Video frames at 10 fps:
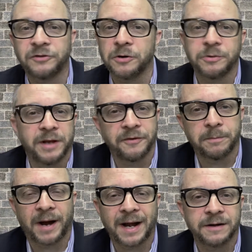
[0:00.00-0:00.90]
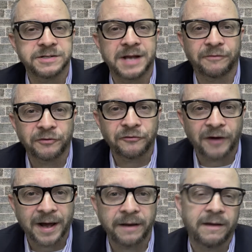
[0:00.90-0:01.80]
go to another buyer is never
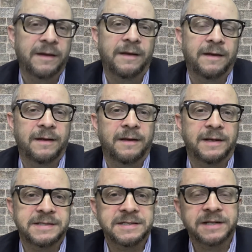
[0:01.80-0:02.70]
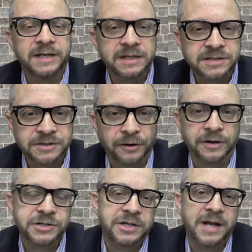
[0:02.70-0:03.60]
fun. It's easy to get
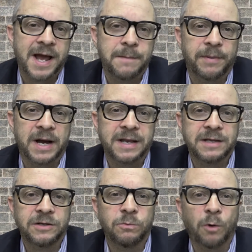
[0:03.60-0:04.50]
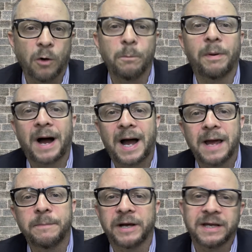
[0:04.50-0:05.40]
discouraged today, but you won't
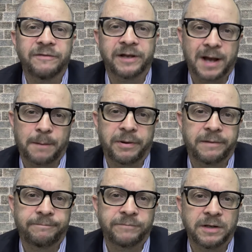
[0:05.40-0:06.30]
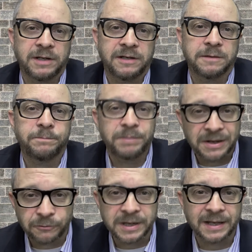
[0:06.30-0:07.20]
buy by giving up. You need to
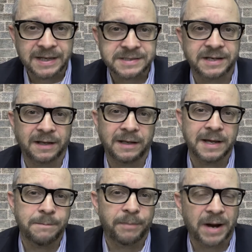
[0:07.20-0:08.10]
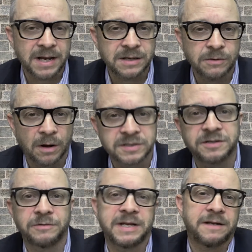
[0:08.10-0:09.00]
bid realistically, but you
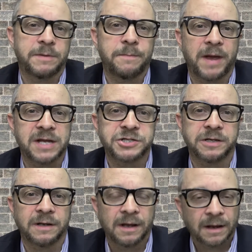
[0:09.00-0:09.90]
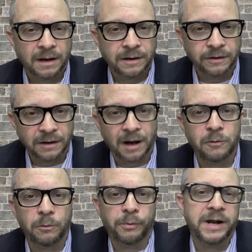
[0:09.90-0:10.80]
also need to be patient. Your luck
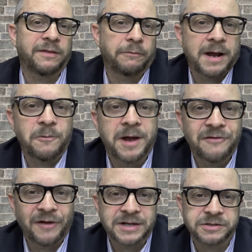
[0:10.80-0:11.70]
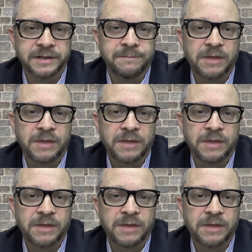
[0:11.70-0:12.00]
will break the right way eventually.